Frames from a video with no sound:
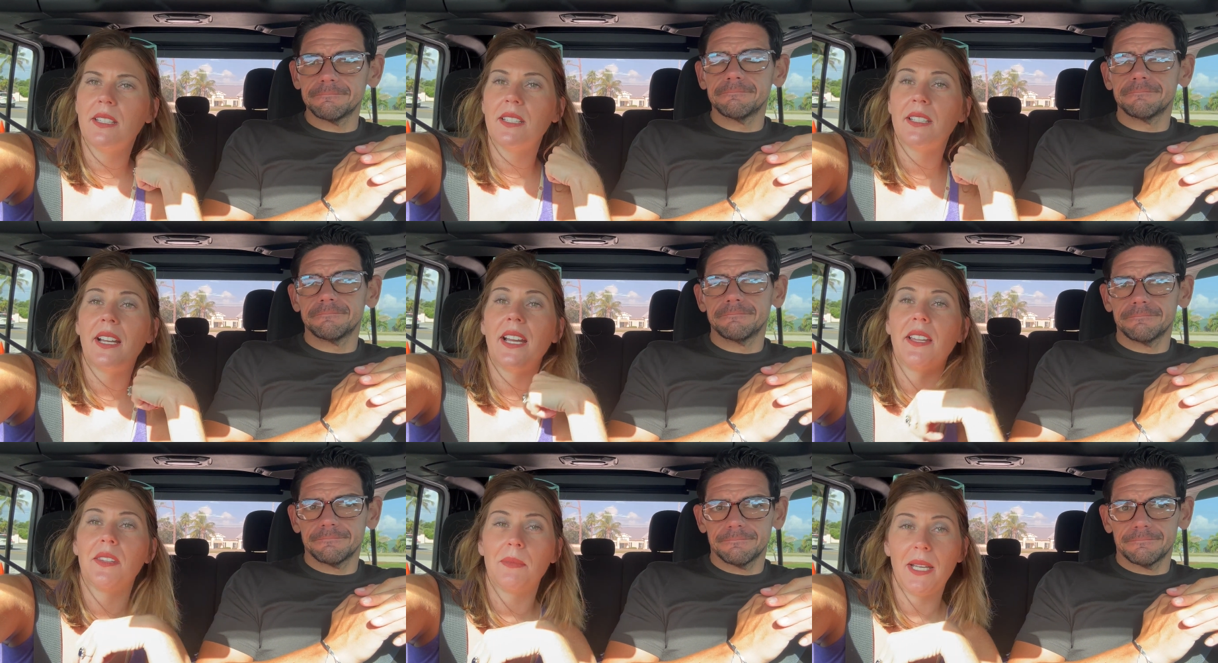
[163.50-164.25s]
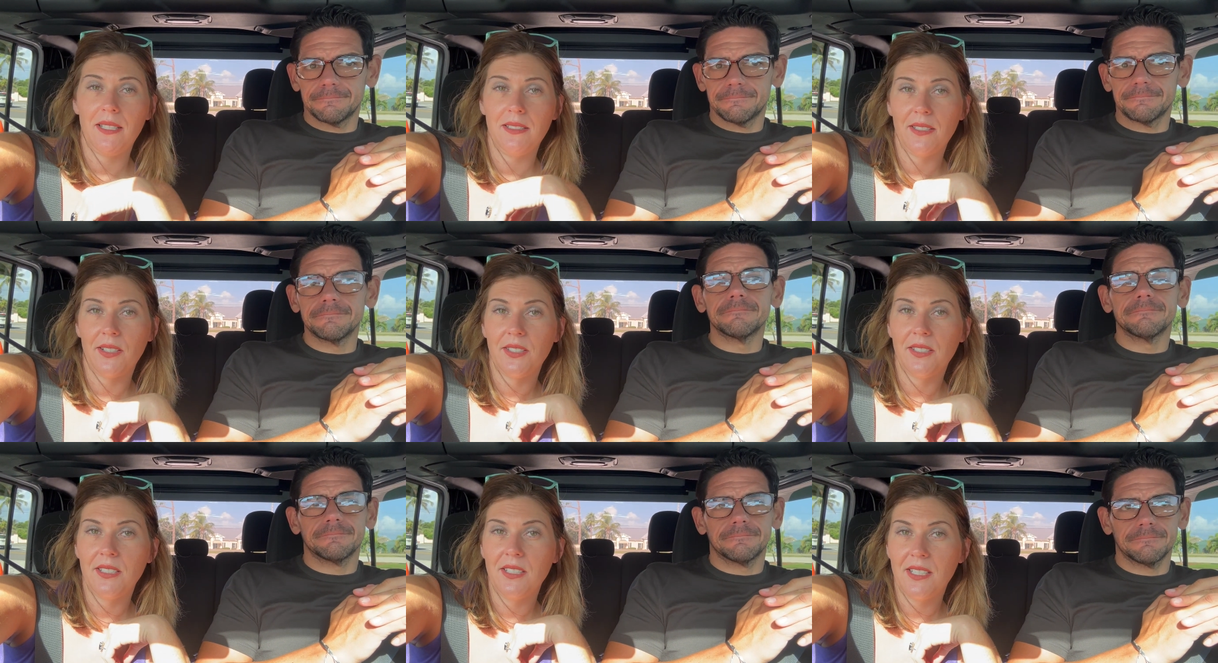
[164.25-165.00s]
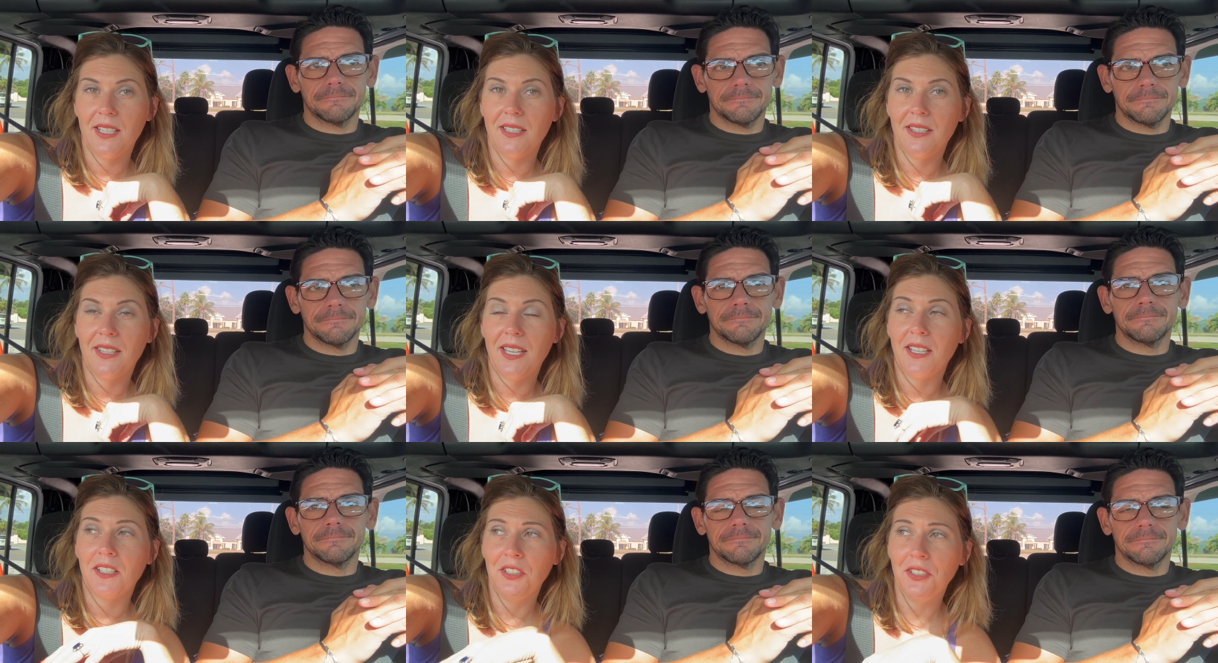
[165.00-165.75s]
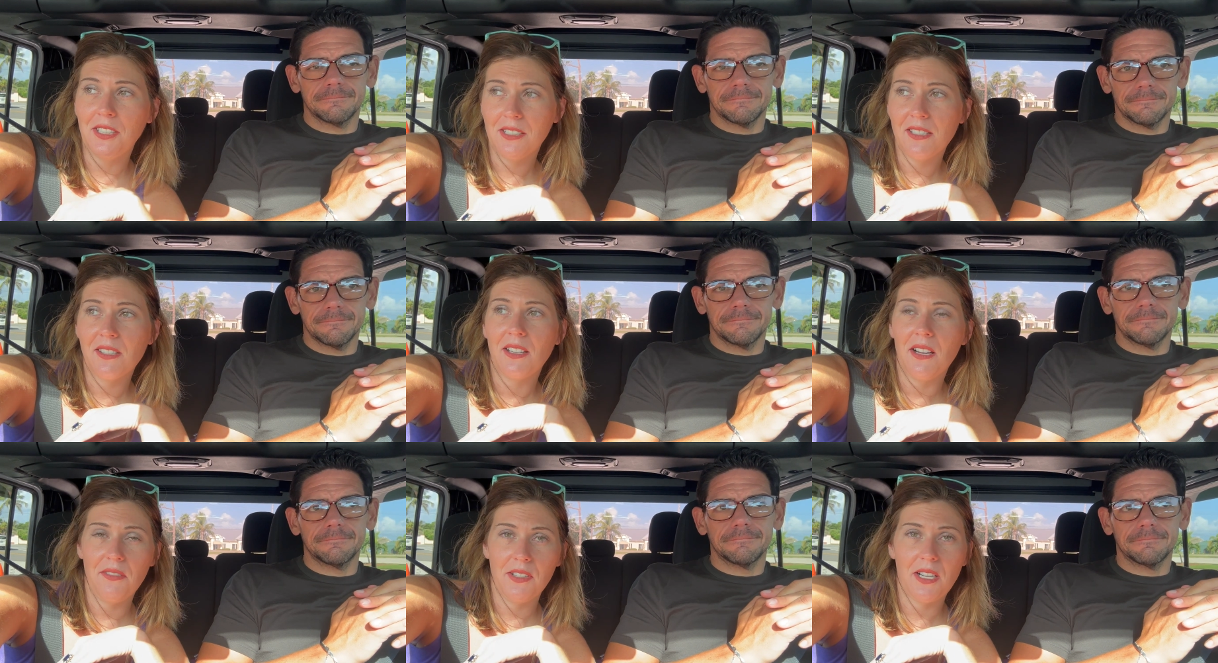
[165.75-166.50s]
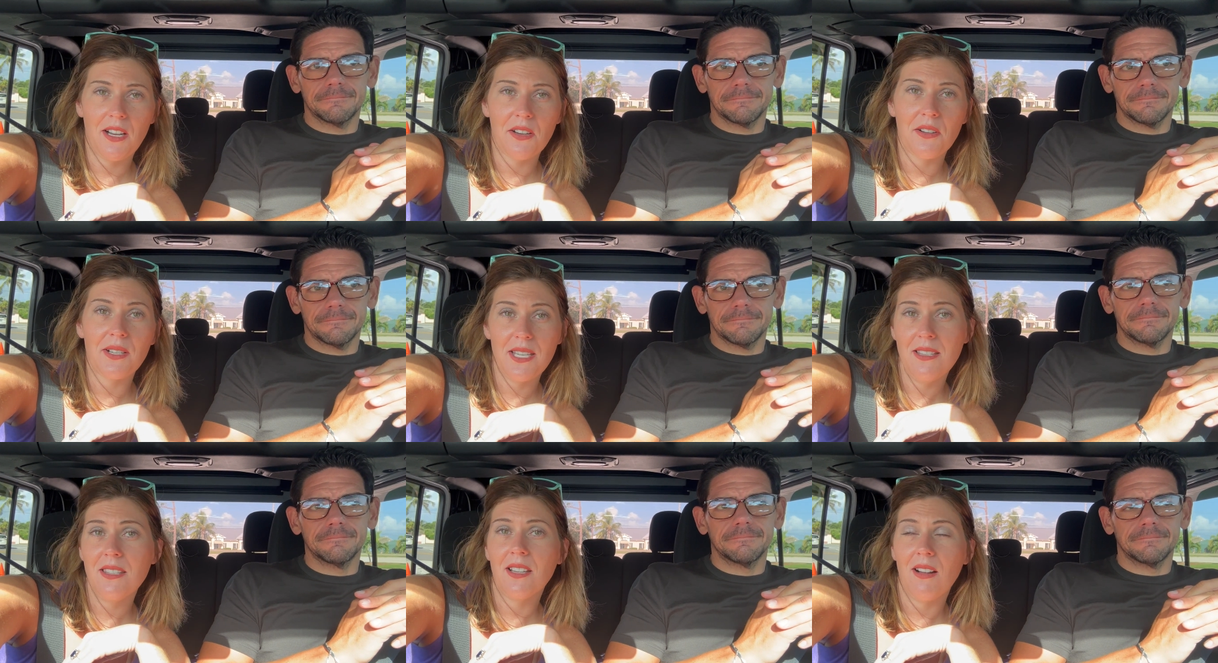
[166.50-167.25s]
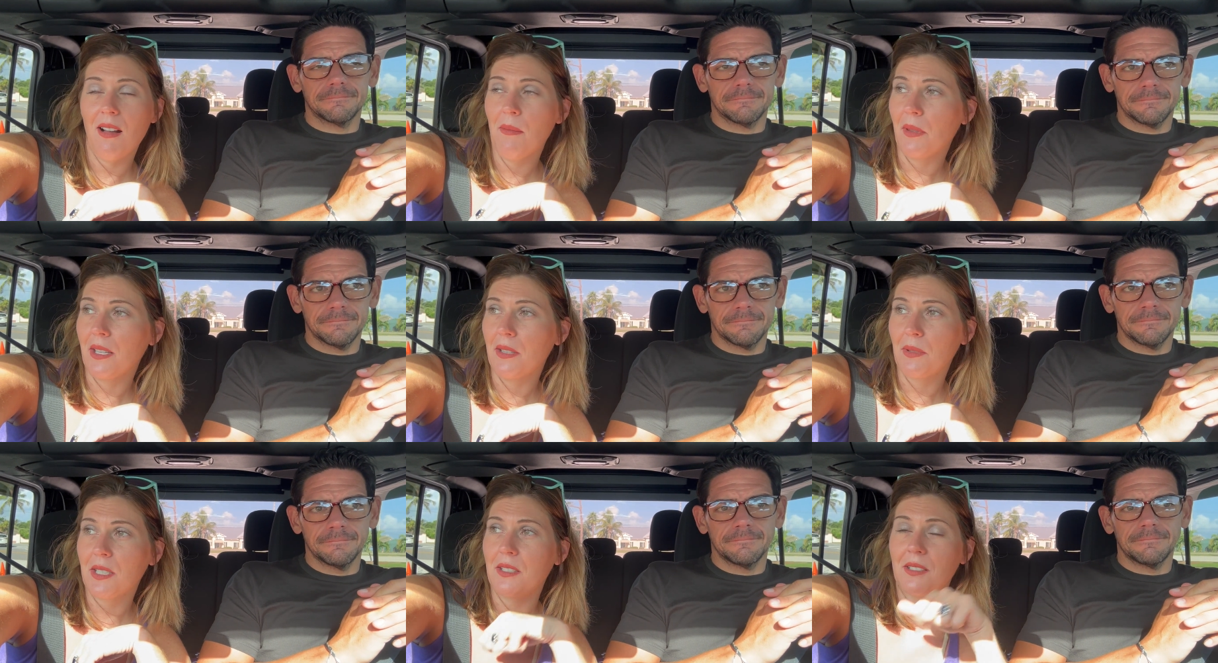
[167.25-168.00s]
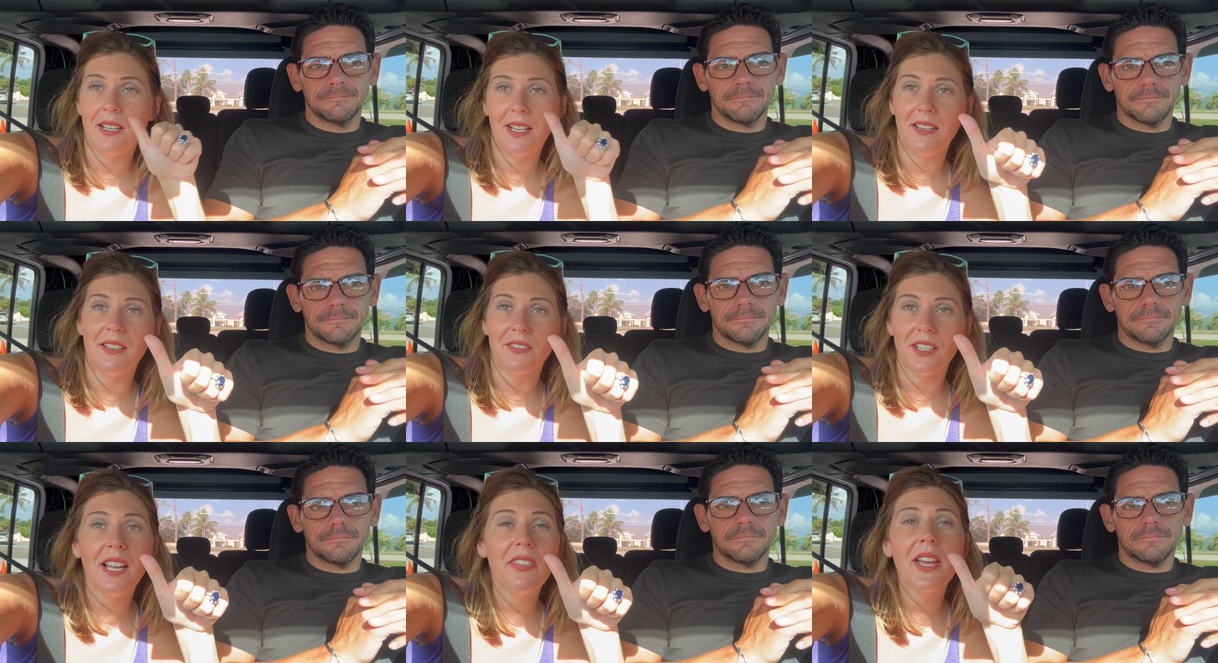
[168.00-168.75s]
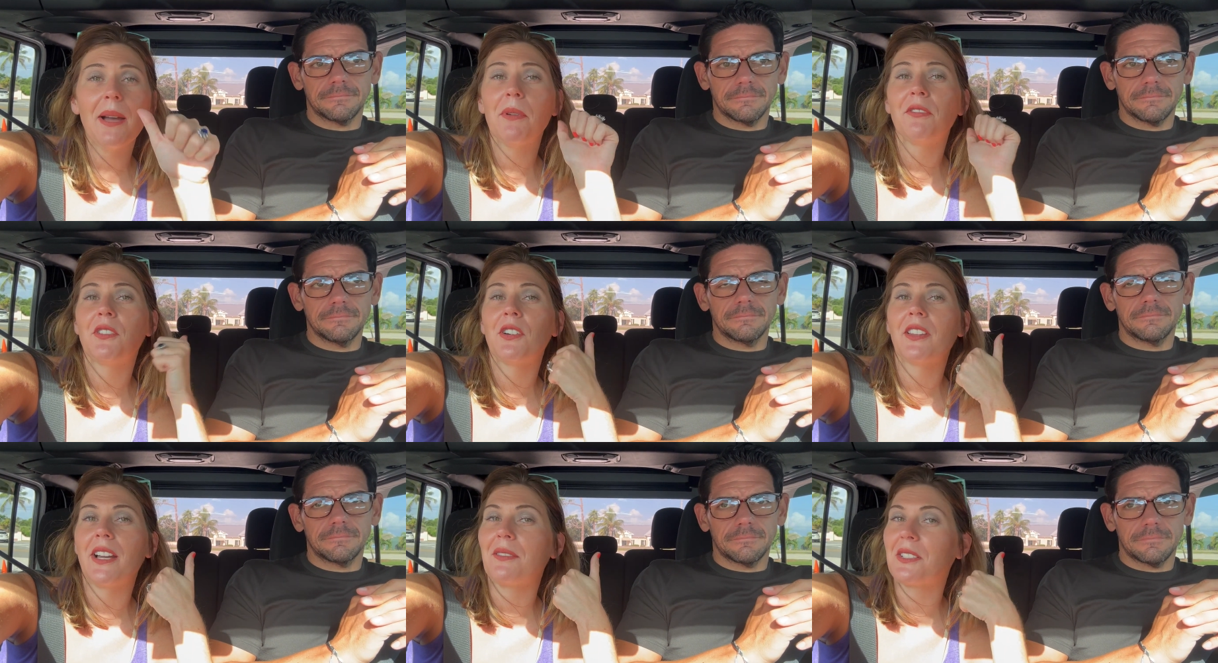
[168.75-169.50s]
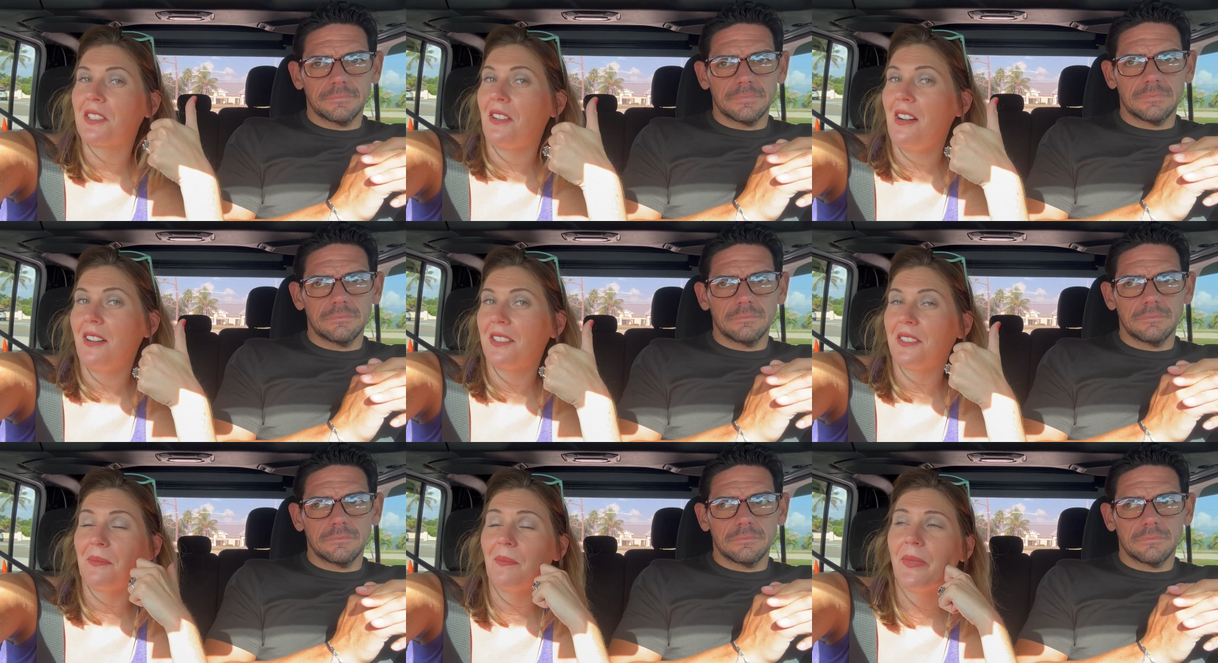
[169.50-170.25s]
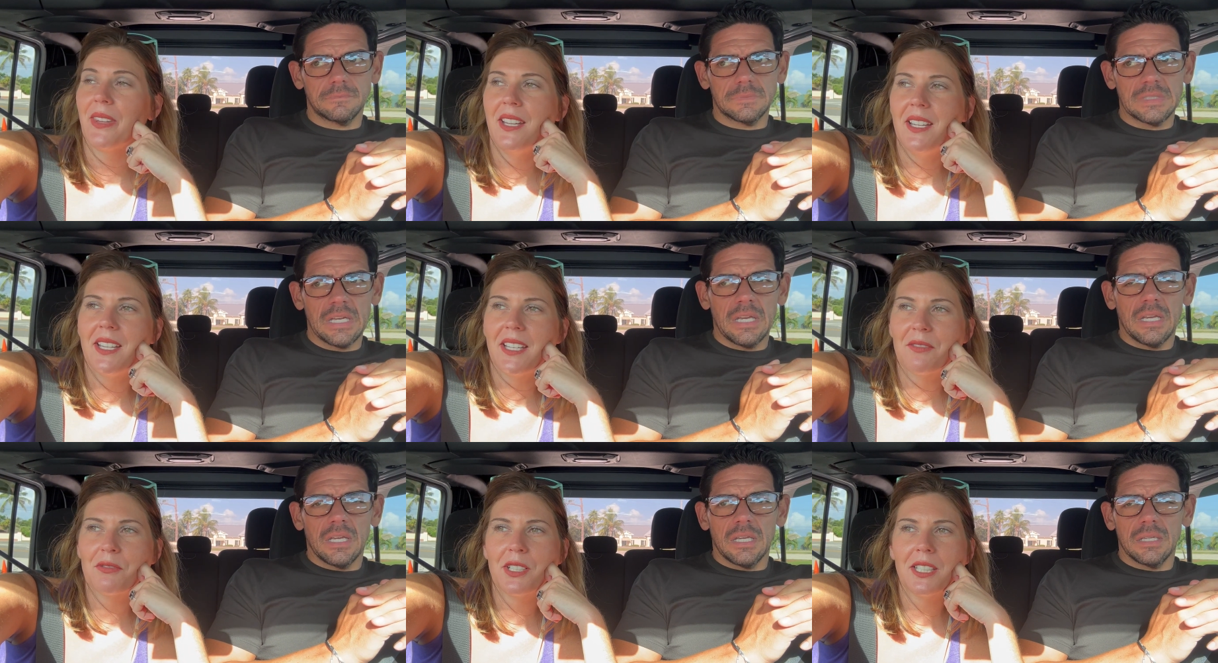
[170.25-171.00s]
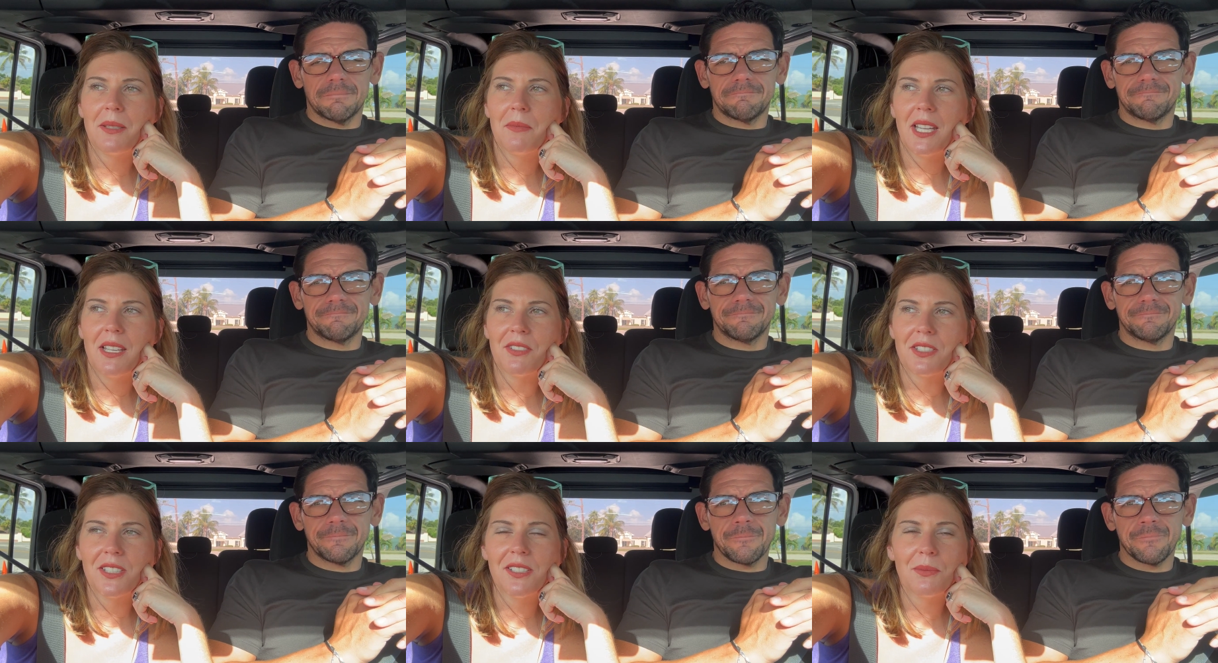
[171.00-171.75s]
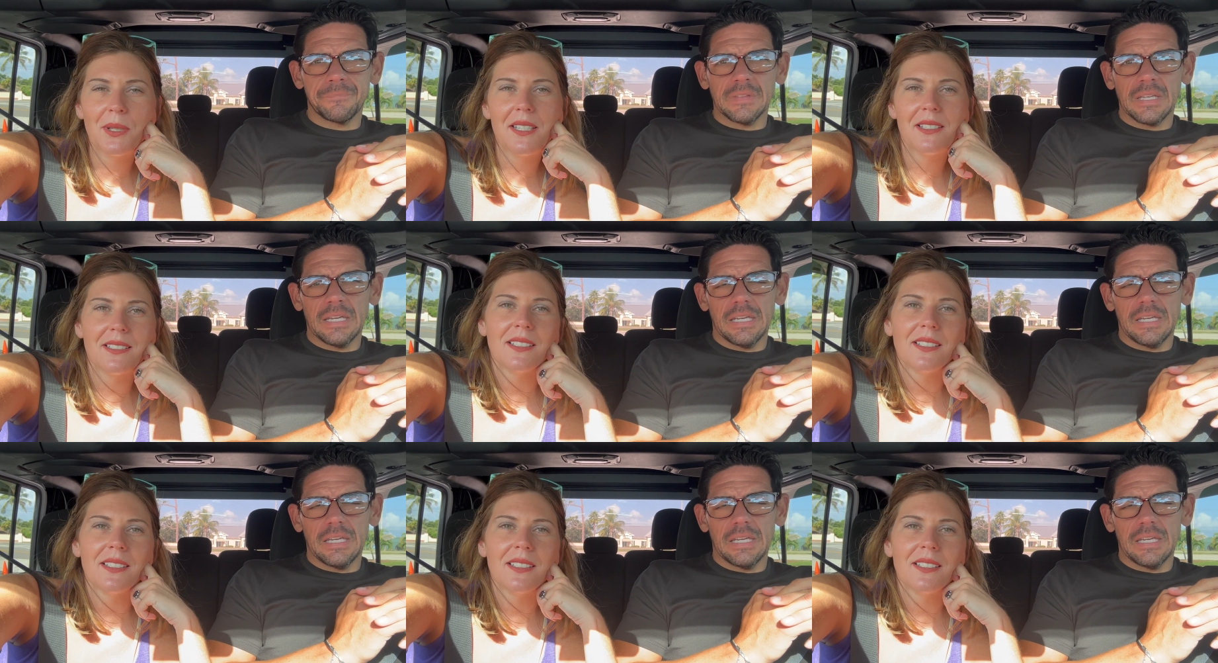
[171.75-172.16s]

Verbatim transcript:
Speaker 1: it, and I had them add sausage, and they cooked the avocado in the omelet, which I had never had that before. That was awesome. It really gave a sweet,